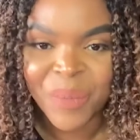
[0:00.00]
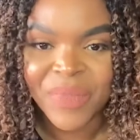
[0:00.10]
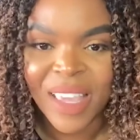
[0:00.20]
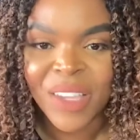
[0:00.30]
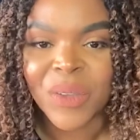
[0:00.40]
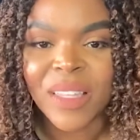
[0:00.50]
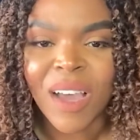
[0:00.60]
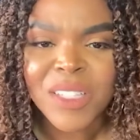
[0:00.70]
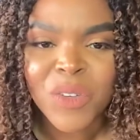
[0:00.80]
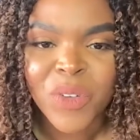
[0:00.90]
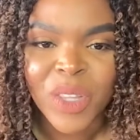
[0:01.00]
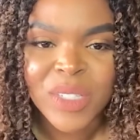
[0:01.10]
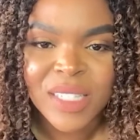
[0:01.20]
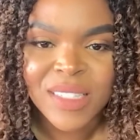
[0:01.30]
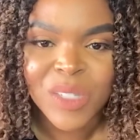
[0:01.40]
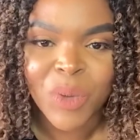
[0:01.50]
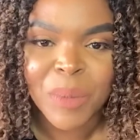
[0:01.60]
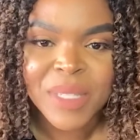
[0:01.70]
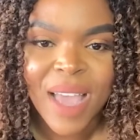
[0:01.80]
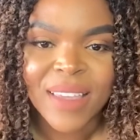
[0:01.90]
Thank you. And also for the census
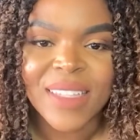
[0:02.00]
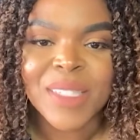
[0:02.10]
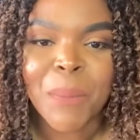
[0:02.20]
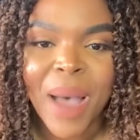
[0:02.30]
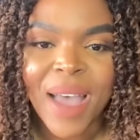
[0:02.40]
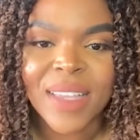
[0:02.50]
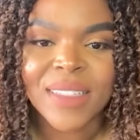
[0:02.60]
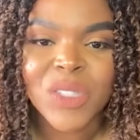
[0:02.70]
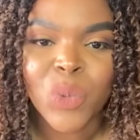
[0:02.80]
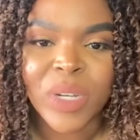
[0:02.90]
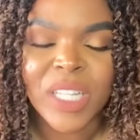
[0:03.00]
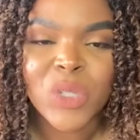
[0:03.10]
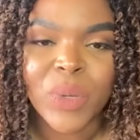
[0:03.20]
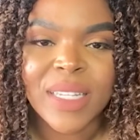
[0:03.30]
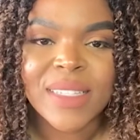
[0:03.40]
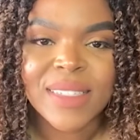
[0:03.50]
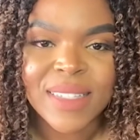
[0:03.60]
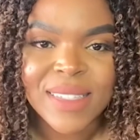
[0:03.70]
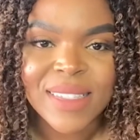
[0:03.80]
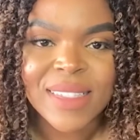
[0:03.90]
website, it's
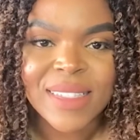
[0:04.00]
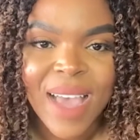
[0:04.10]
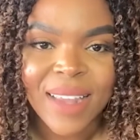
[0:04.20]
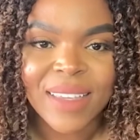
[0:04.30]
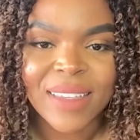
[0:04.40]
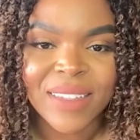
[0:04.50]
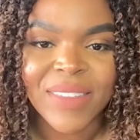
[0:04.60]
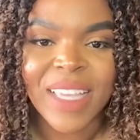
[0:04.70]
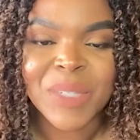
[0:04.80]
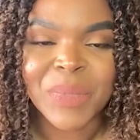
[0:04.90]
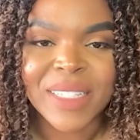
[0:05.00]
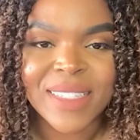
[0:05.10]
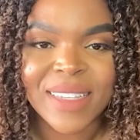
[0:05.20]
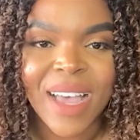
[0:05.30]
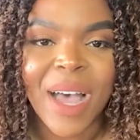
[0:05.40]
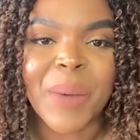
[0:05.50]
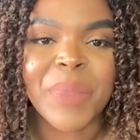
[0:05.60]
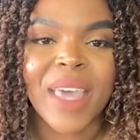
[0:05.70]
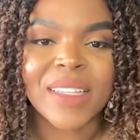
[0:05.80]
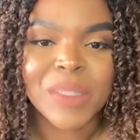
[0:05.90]
my2020census.gov. Thanks, Melissa.
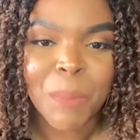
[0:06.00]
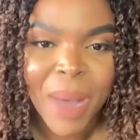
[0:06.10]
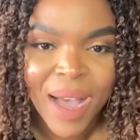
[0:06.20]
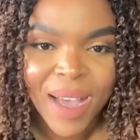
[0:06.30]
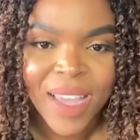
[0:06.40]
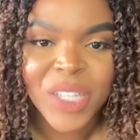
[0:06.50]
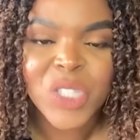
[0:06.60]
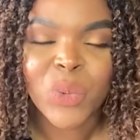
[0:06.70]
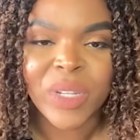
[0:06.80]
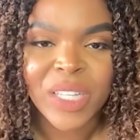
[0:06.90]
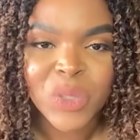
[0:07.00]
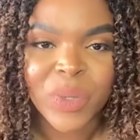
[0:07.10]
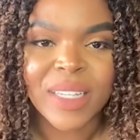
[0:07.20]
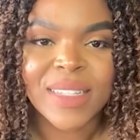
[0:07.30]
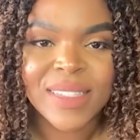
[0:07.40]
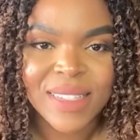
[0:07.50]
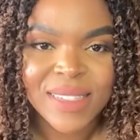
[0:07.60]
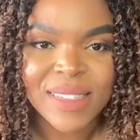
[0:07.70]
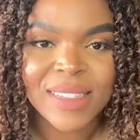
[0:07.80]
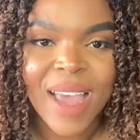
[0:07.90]
That is
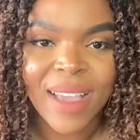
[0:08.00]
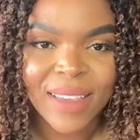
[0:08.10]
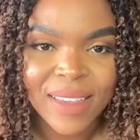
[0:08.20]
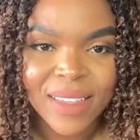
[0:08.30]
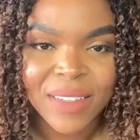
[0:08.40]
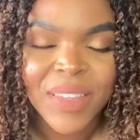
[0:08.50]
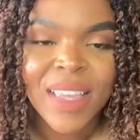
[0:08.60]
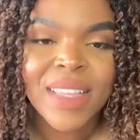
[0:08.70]
my2020census.gov.